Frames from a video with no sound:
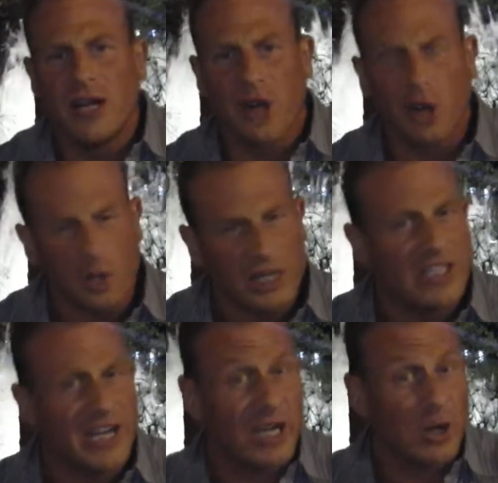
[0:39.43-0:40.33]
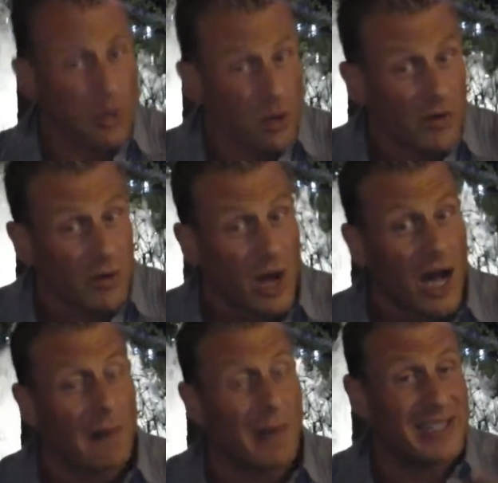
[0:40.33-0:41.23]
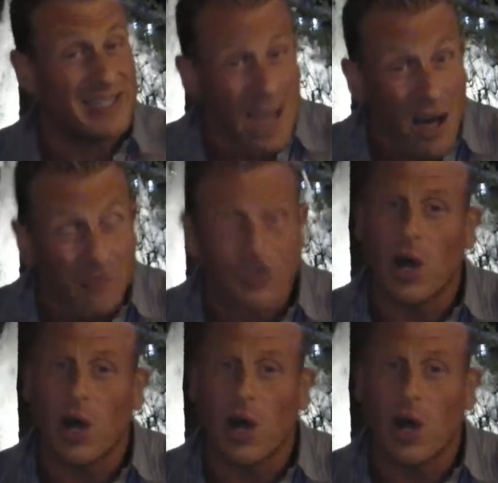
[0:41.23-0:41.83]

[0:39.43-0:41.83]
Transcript: not only did I go through it uh, myself,